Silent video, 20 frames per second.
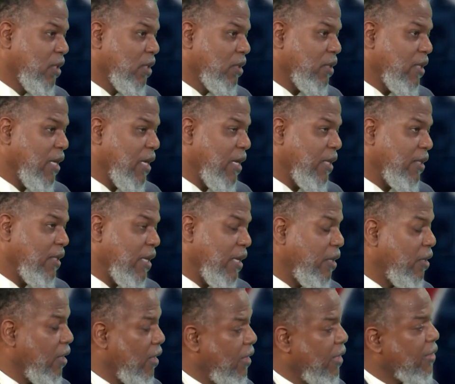that
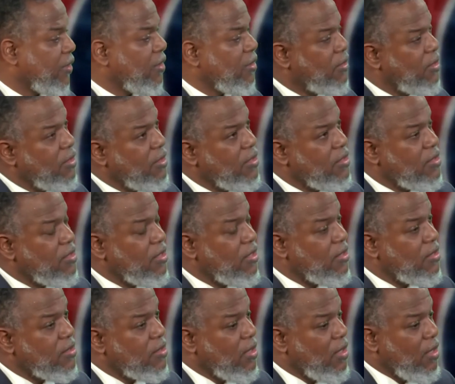are elected to these
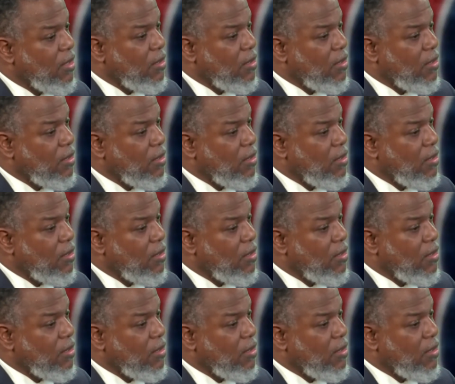seats.